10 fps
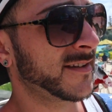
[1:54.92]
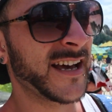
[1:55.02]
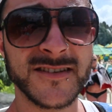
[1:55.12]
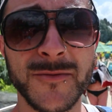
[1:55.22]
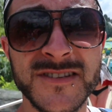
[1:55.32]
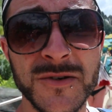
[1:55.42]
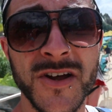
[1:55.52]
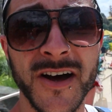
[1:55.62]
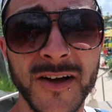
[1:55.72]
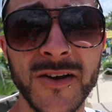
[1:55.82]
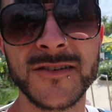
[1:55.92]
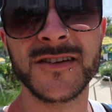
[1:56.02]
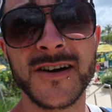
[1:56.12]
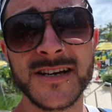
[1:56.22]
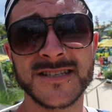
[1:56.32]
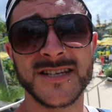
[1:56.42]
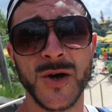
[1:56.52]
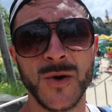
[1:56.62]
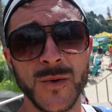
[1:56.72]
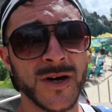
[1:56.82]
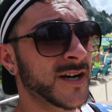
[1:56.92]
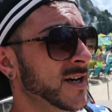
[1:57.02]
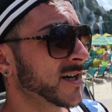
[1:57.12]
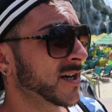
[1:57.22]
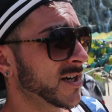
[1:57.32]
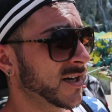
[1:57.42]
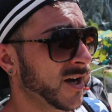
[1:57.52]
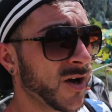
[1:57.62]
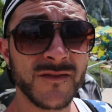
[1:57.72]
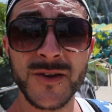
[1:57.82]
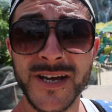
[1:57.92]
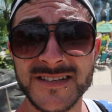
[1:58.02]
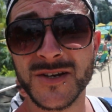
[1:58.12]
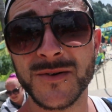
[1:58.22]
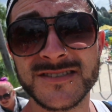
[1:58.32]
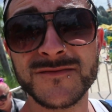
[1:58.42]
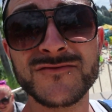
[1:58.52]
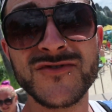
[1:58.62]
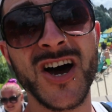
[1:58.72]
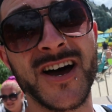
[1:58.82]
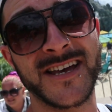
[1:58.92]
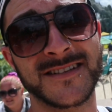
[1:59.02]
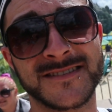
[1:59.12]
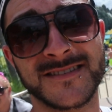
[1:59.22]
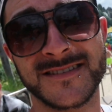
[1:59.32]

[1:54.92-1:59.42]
That's open till 9 o'clock tonight, so hopefully we'll get to go on some rides.